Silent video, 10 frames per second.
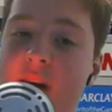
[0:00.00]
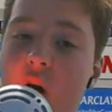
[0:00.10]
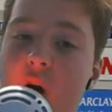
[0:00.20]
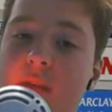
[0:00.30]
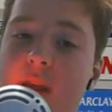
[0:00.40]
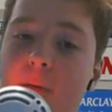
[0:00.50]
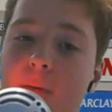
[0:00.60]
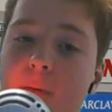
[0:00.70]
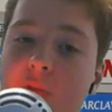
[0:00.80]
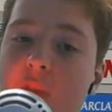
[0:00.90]
of
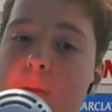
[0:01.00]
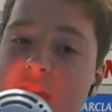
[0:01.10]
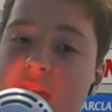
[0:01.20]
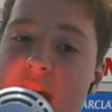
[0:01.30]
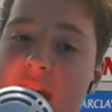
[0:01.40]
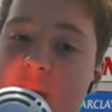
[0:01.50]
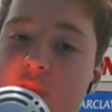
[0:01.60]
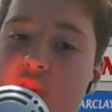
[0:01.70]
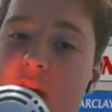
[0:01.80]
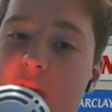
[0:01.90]
Liverpool, 2 points ahead of
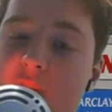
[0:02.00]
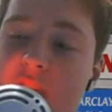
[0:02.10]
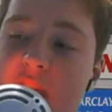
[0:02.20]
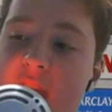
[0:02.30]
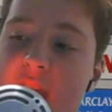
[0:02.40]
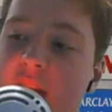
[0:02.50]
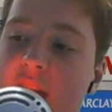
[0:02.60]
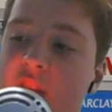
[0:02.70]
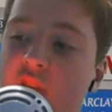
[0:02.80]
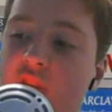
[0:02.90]
Chelsea,
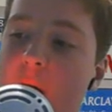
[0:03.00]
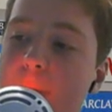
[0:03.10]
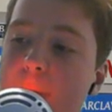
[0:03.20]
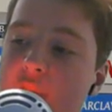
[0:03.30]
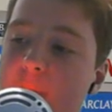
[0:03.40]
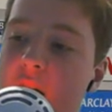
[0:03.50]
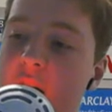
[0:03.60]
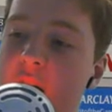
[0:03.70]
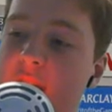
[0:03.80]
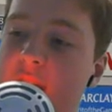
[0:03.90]
and 12 points
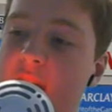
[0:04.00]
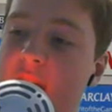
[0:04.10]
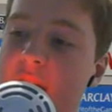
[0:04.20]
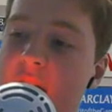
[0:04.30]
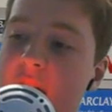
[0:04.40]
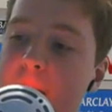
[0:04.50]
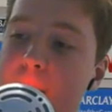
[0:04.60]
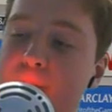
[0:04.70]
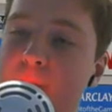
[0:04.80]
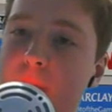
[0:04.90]
behind
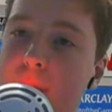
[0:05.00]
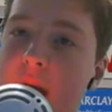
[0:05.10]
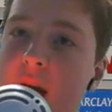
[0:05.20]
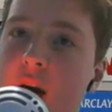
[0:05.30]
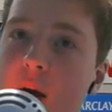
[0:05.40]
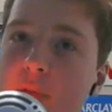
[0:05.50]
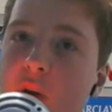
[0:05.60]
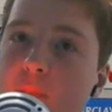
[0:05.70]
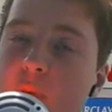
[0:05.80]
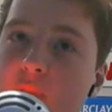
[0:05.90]

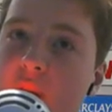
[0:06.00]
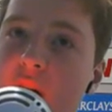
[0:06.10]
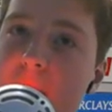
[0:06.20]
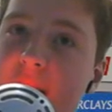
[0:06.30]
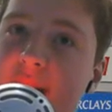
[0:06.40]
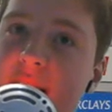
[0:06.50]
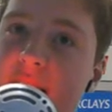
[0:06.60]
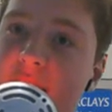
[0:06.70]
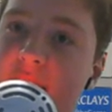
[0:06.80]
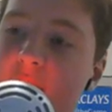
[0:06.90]
12 points behind Man
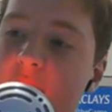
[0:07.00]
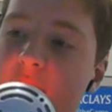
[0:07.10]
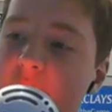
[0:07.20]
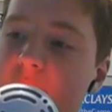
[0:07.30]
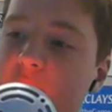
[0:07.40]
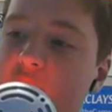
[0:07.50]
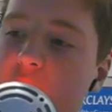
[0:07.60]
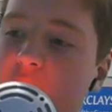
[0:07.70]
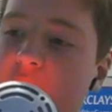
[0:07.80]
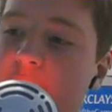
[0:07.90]
City.
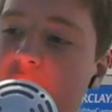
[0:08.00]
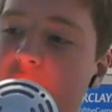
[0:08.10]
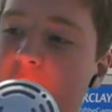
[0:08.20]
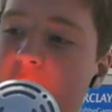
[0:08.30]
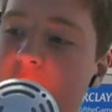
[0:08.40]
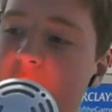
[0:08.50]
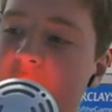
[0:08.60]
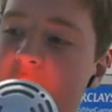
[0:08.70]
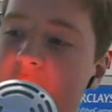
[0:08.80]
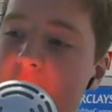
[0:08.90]
Tube says, feels like we haven't had a
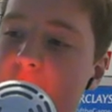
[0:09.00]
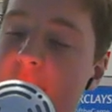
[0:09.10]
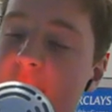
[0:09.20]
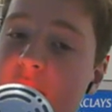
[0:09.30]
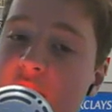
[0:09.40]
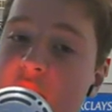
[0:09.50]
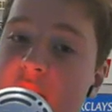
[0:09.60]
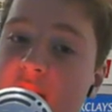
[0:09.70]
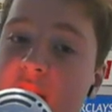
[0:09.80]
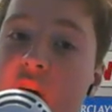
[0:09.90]
league game in
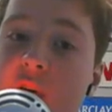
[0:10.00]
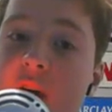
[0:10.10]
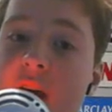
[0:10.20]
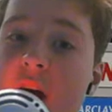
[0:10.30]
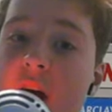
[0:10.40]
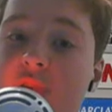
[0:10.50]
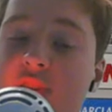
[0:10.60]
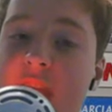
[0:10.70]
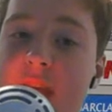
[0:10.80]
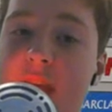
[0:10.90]
years. I know.
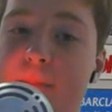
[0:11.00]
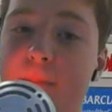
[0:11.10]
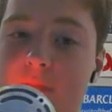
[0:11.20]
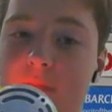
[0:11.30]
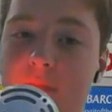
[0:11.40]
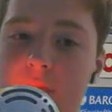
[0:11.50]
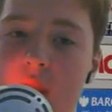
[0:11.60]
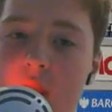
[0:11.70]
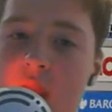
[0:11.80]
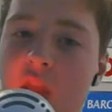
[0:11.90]
Obviously,
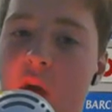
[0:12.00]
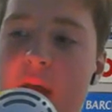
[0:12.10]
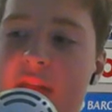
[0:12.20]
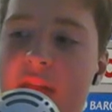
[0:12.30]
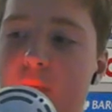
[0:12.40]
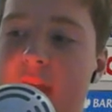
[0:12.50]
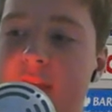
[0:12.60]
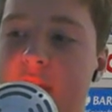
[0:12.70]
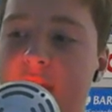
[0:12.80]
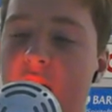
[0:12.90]
we had the break
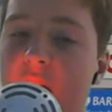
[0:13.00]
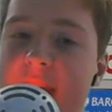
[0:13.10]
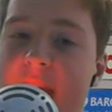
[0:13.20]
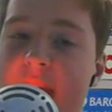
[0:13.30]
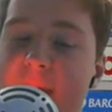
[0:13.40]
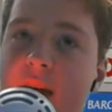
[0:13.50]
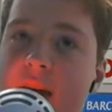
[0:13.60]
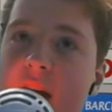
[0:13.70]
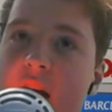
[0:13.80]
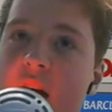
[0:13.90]
for the Derby game,
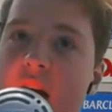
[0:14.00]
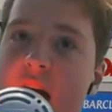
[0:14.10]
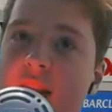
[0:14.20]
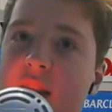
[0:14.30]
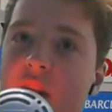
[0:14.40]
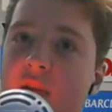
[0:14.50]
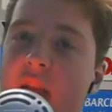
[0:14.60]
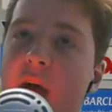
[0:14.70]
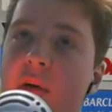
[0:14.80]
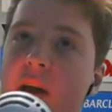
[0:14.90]
and
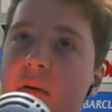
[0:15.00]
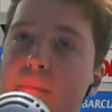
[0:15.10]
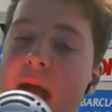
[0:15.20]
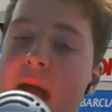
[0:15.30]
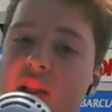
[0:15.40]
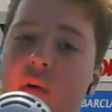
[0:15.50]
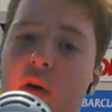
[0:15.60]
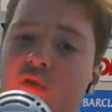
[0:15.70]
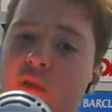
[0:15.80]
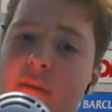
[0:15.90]
now we're coming back to
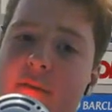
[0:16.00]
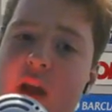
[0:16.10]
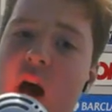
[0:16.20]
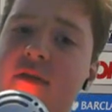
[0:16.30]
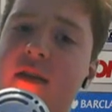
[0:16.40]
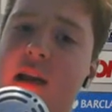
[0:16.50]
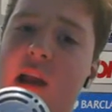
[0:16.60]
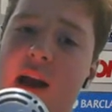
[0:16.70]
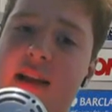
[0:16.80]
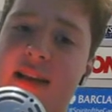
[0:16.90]
Old Trafford under the
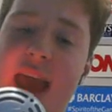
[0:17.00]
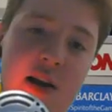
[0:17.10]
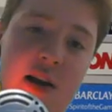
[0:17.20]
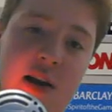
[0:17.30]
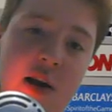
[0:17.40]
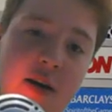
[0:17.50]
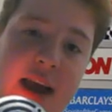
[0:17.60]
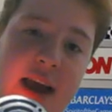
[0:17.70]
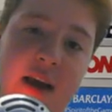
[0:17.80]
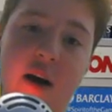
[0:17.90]
lights, 8 o'clock
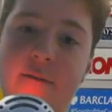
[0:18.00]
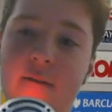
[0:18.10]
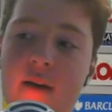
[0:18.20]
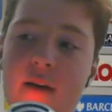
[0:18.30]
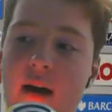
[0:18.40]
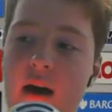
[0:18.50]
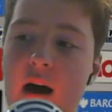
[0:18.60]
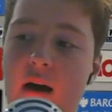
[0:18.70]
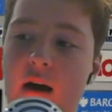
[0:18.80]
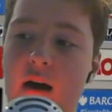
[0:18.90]
kickoff
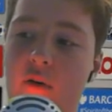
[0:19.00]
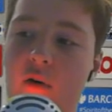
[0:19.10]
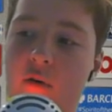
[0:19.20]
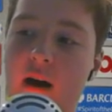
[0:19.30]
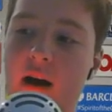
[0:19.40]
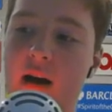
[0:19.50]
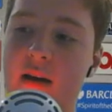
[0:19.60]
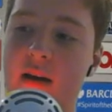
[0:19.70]
for